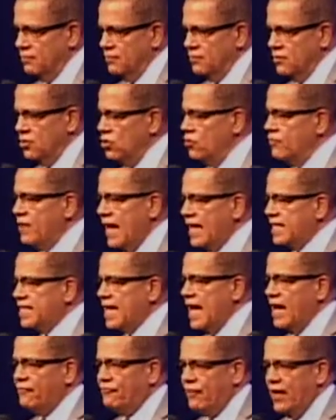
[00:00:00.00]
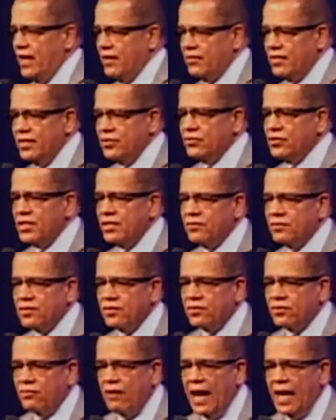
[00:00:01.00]
You've got to have faith in Jesus
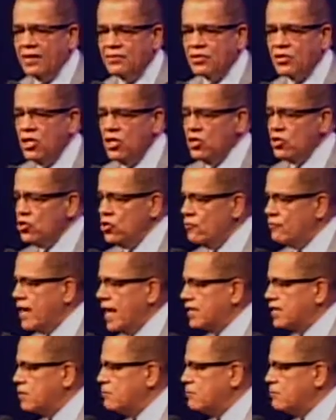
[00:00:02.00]
Christ. You've got to